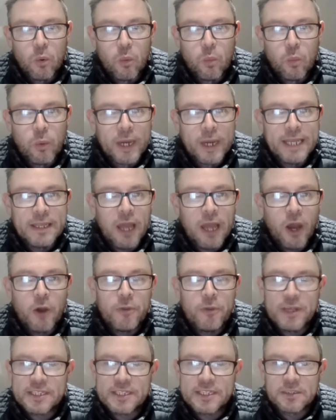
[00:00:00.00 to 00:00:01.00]
We know
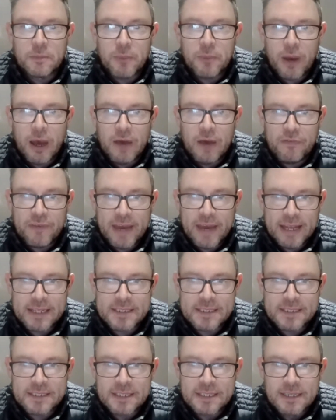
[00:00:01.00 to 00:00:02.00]
this isn't
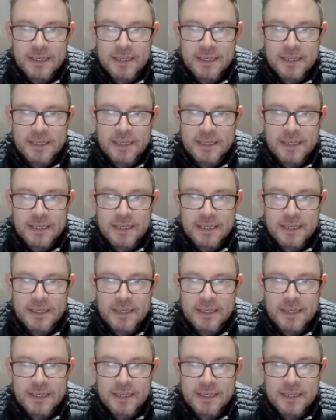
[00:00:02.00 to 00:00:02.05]
perfect.